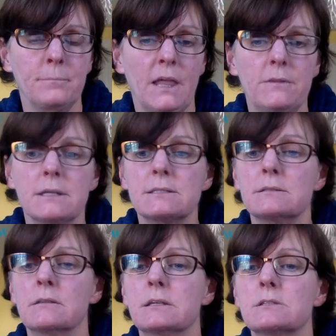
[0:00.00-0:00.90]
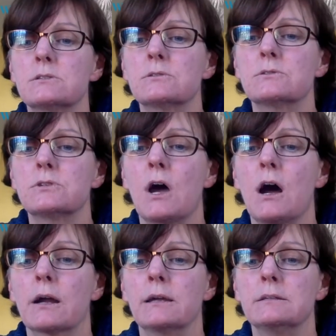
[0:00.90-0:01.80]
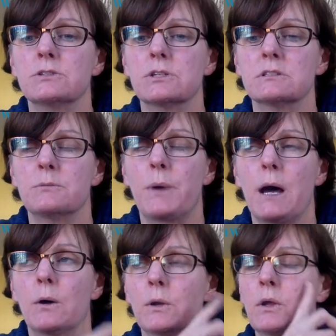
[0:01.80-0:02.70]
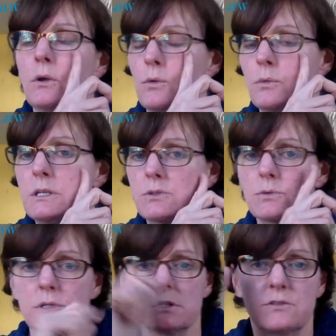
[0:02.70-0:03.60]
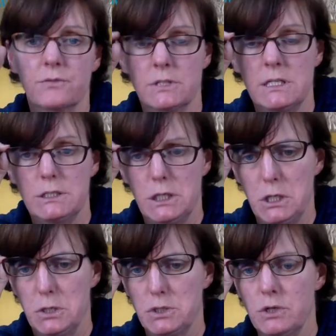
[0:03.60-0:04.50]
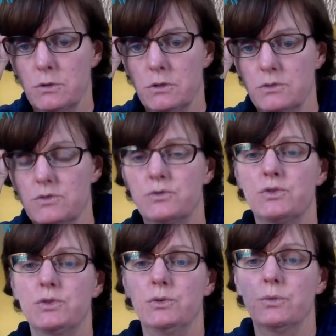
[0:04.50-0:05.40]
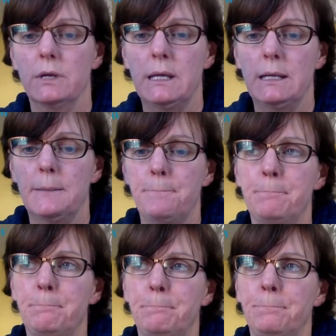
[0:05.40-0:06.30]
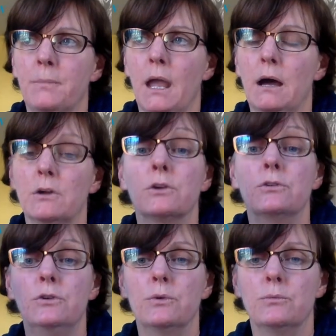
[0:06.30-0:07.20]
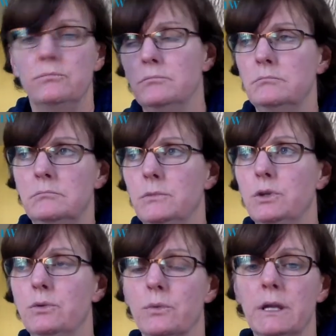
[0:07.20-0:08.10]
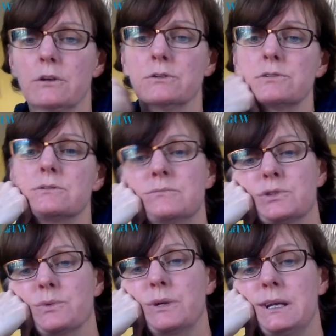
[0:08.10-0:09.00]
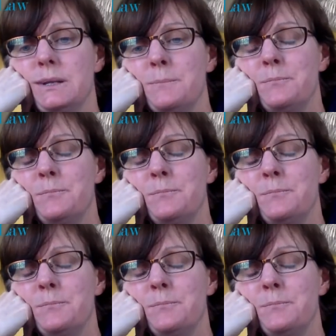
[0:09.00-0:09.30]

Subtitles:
This talk is just about resources for teaching your children to read, your new readers to read.